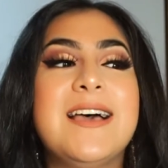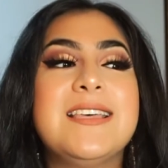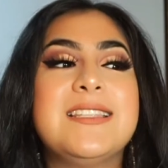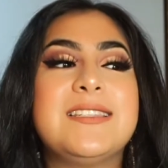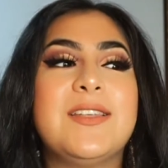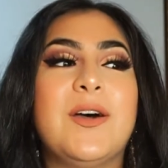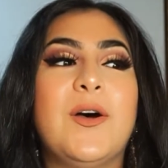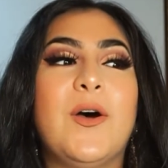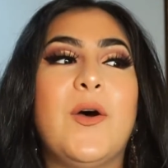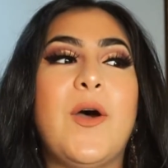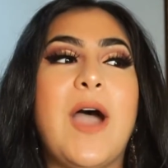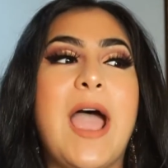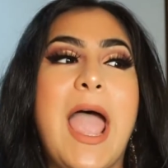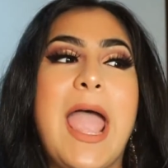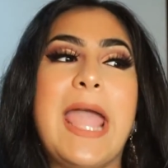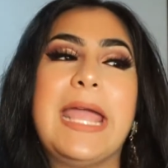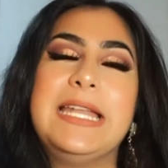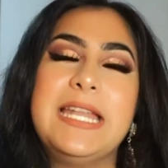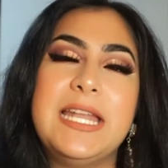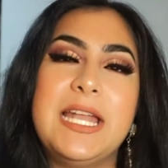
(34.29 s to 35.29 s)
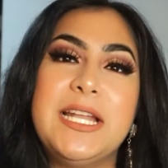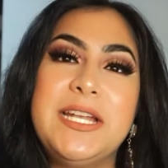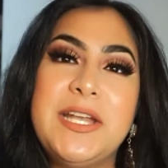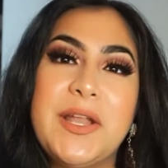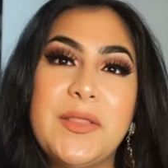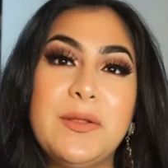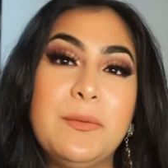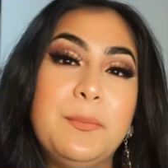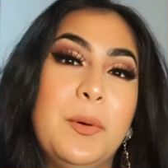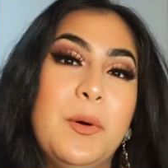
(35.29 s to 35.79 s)
So I did
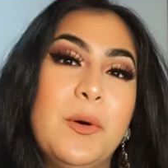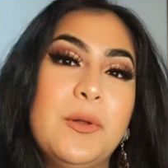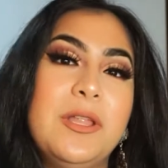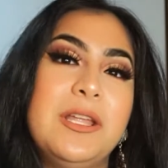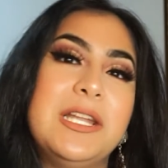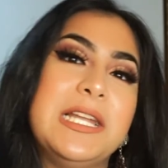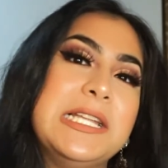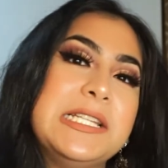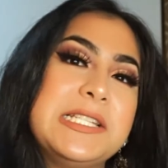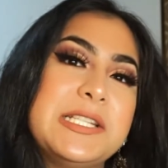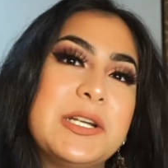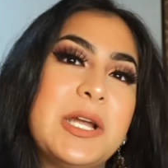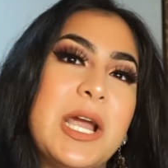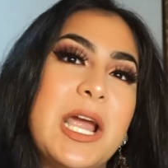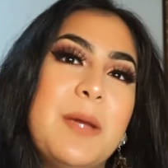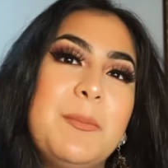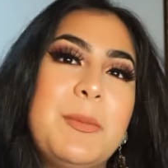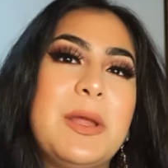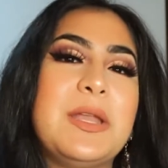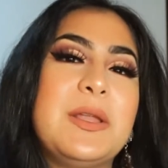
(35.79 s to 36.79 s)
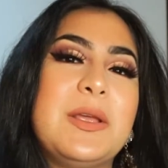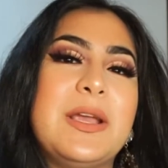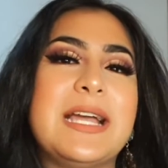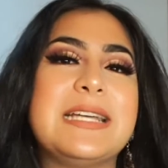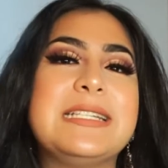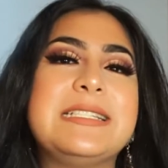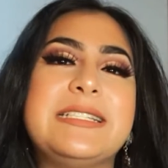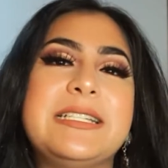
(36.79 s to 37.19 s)
another poll on Instagram and you guys